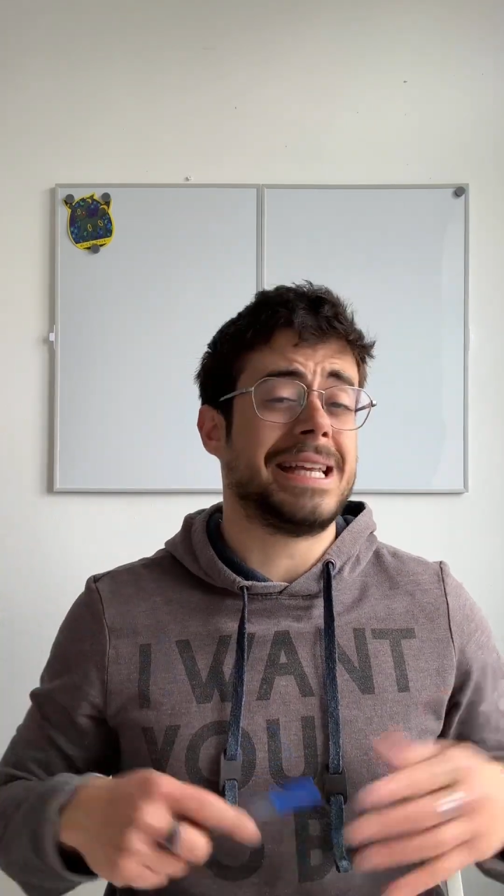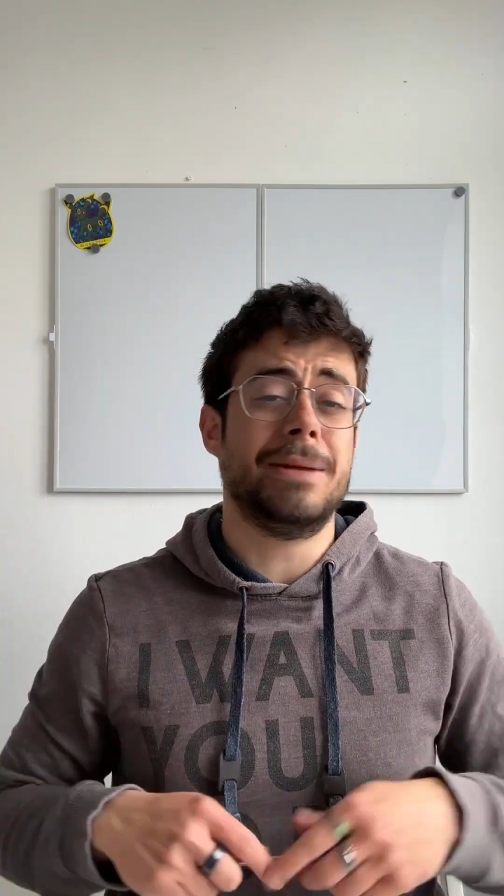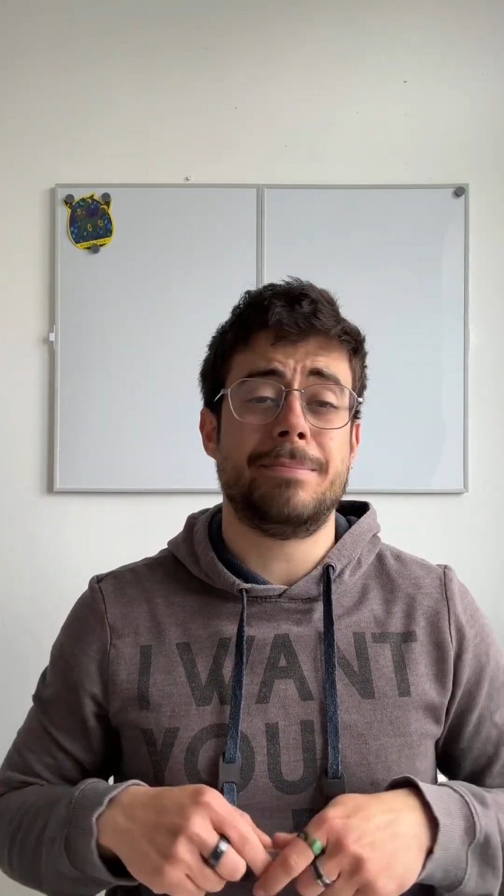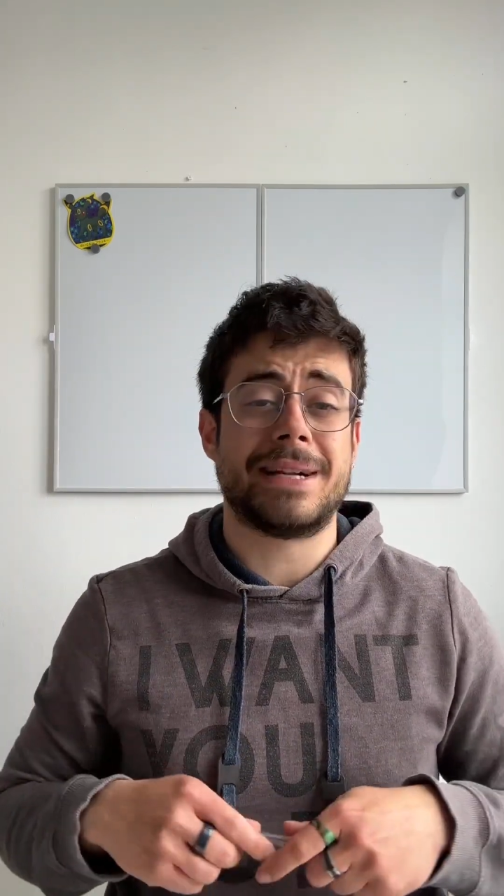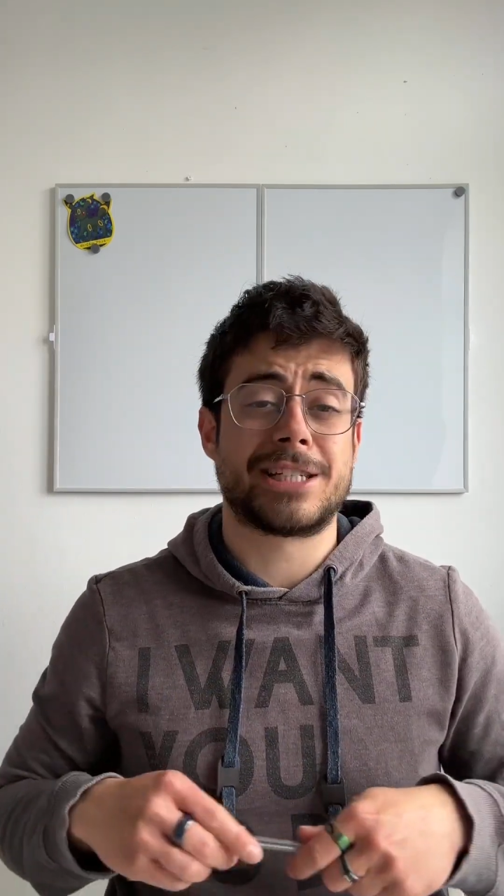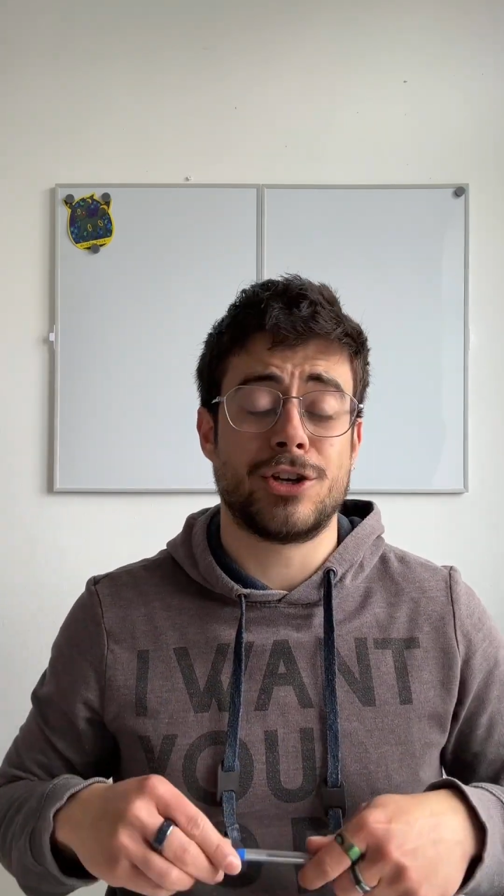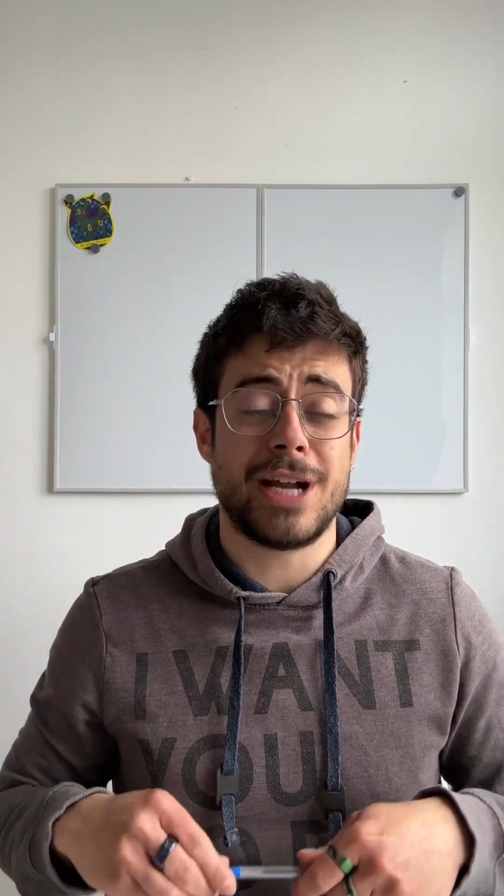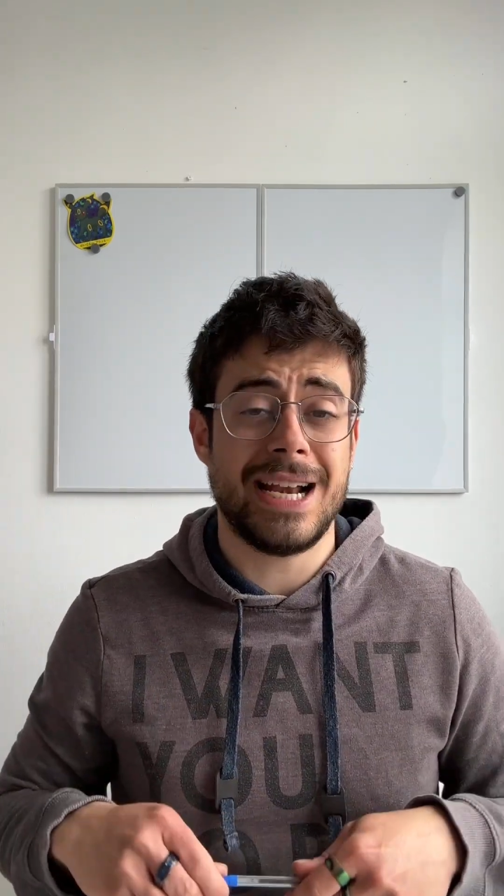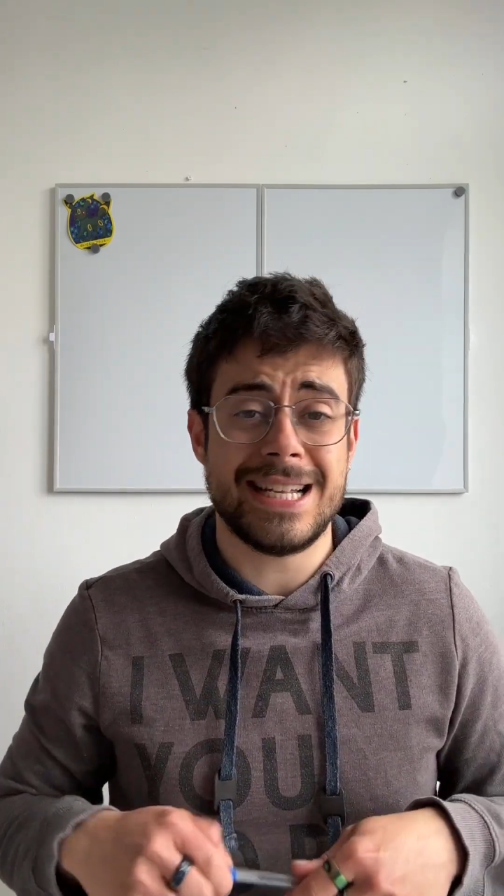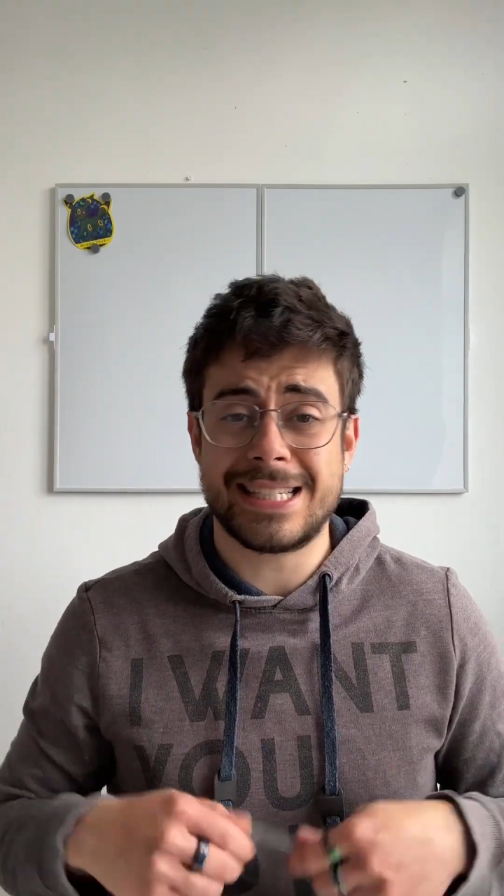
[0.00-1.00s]

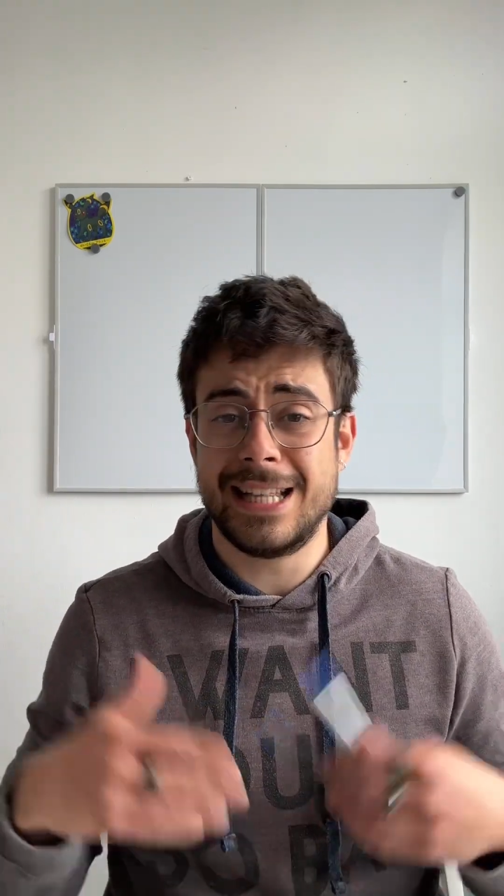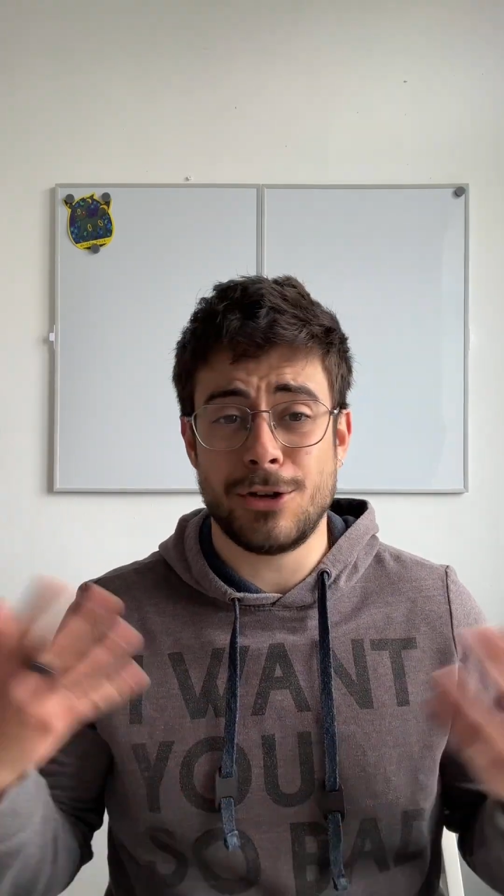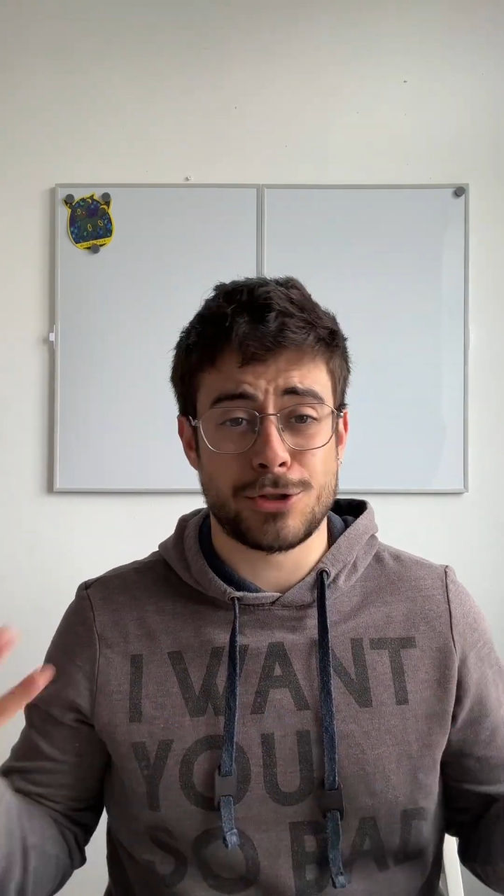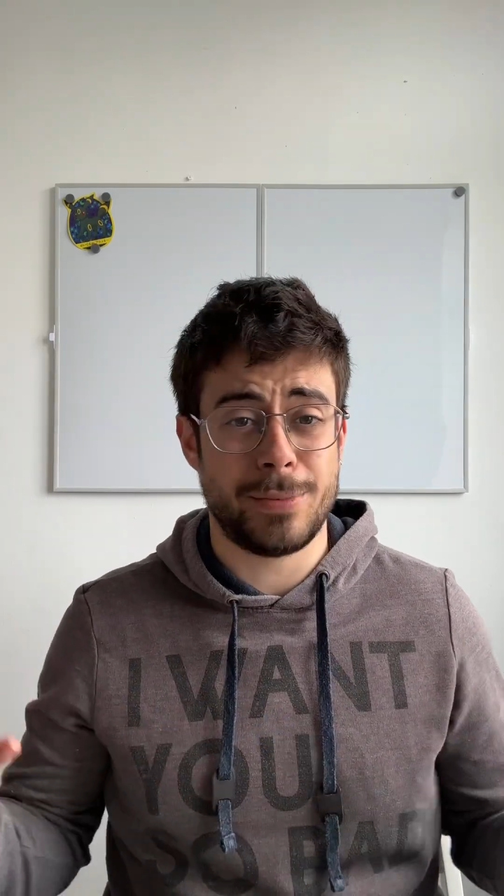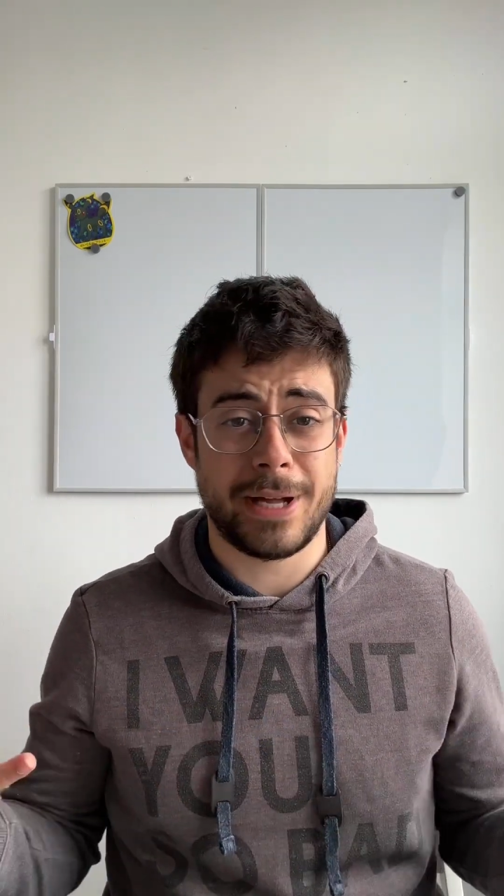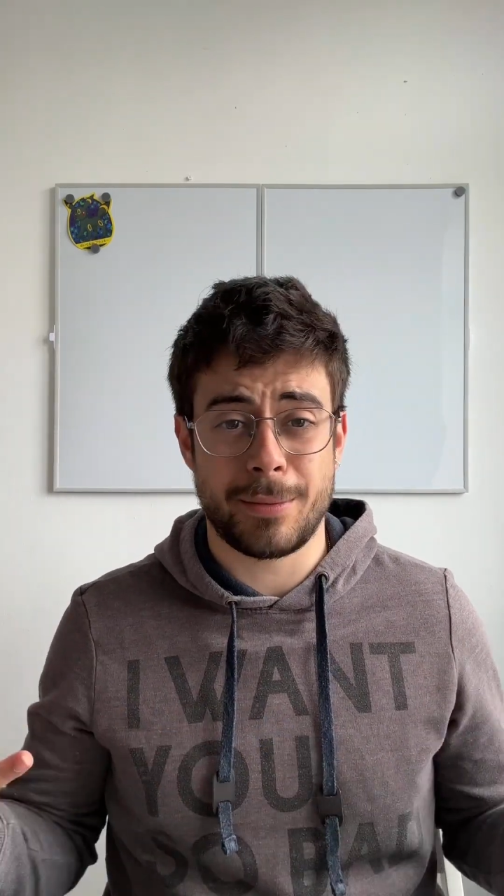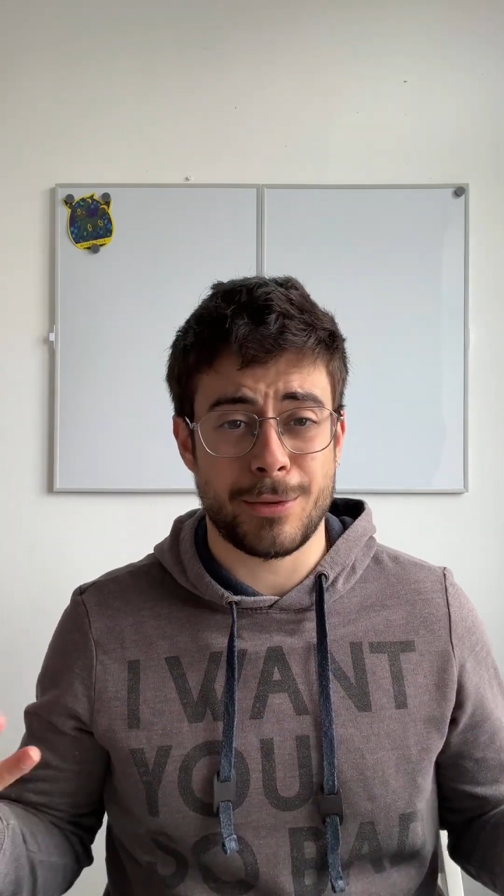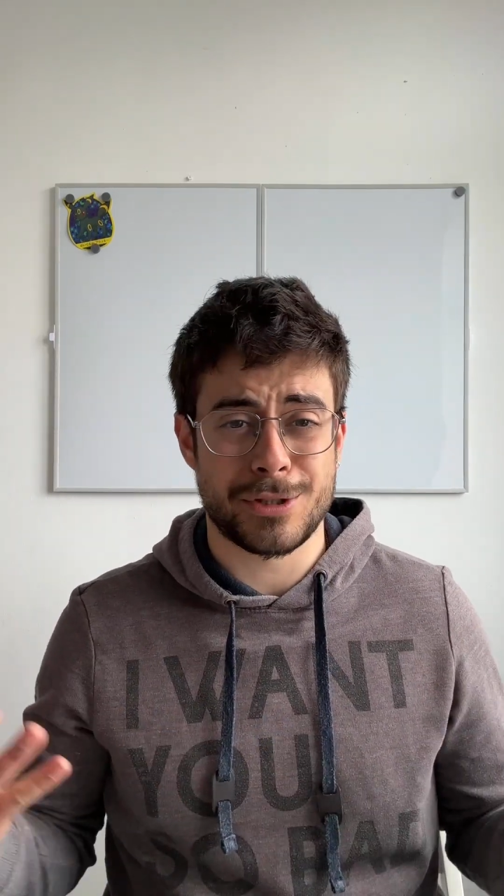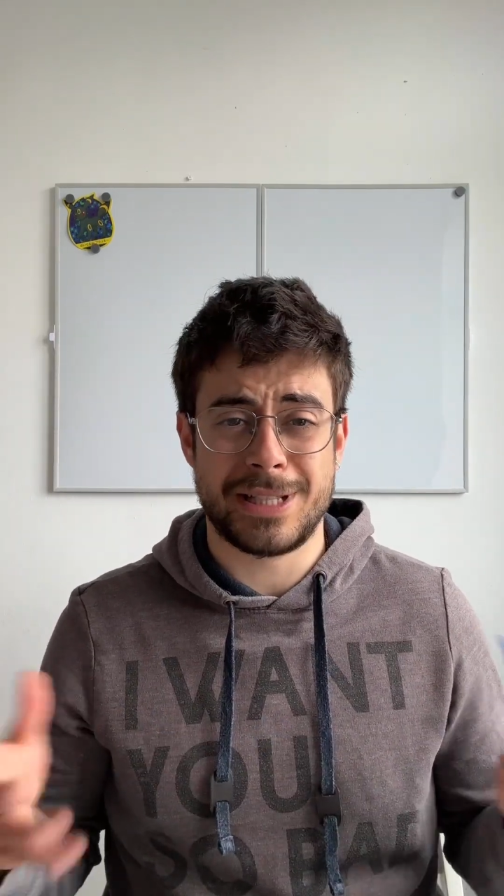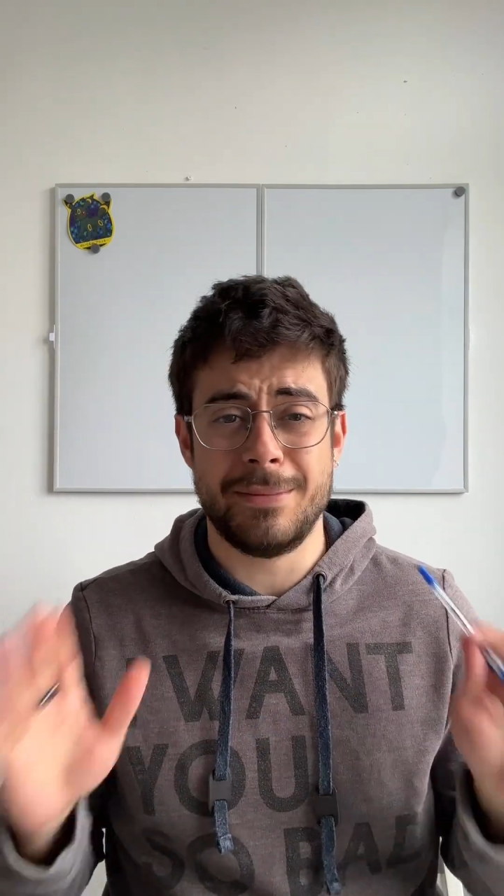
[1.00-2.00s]
impersonales de los verbos, the